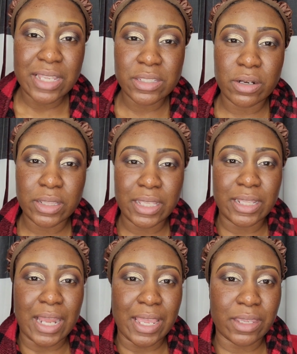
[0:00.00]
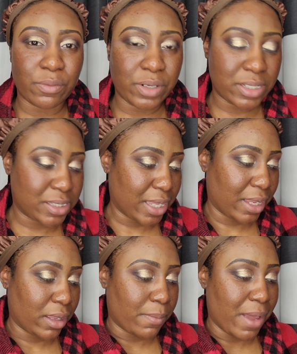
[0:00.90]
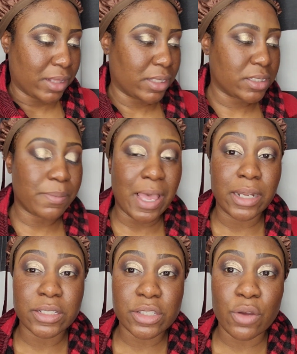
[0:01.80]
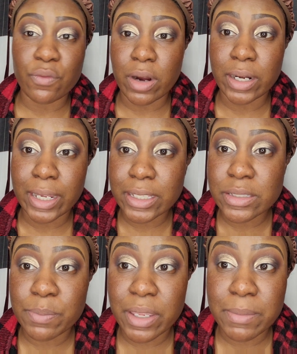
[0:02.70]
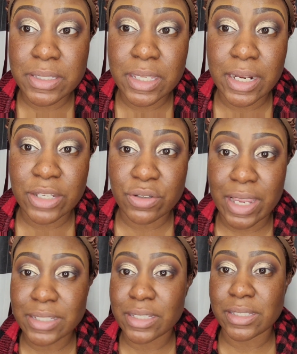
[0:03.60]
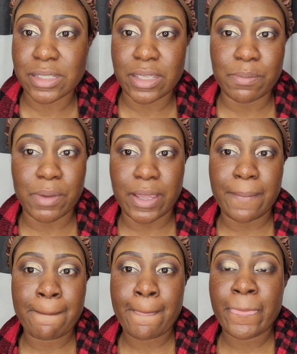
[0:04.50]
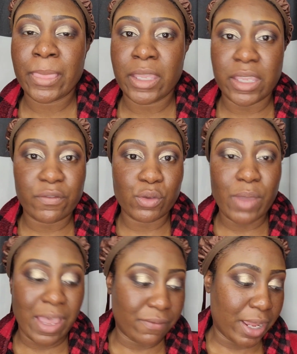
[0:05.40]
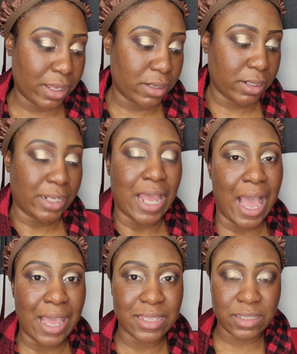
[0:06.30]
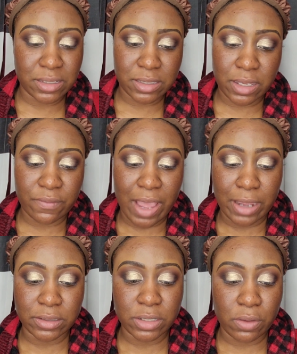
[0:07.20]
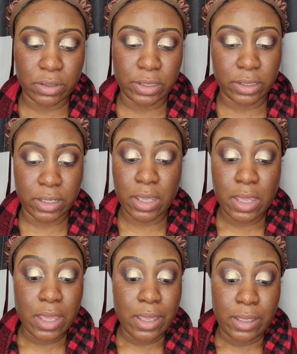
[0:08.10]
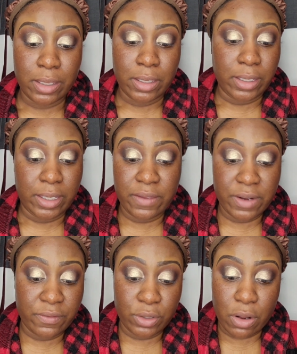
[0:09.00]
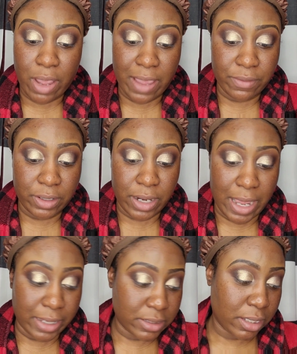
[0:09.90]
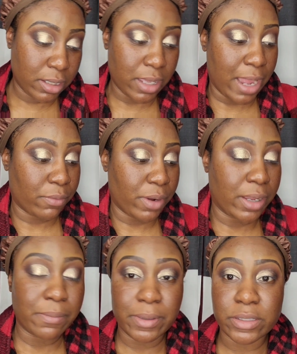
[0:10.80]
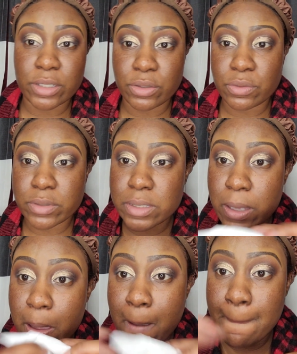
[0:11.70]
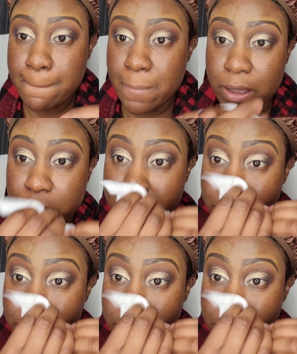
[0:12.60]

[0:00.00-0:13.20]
That's the only thing that I can really say about this palette so far. Like it's pigmented as you guys can see, but if you have like hooded eyes and stuff, I totally, even if you don't have hooded eyes, I recommend to use a